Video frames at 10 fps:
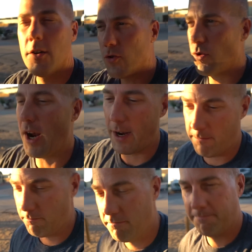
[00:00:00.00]
dry.
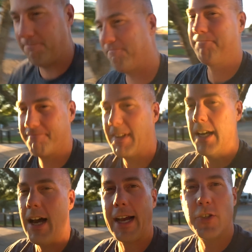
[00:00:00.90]

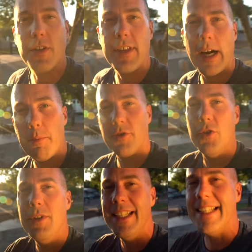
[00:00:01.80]
I took the
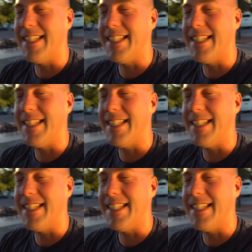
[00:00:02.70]
opportunity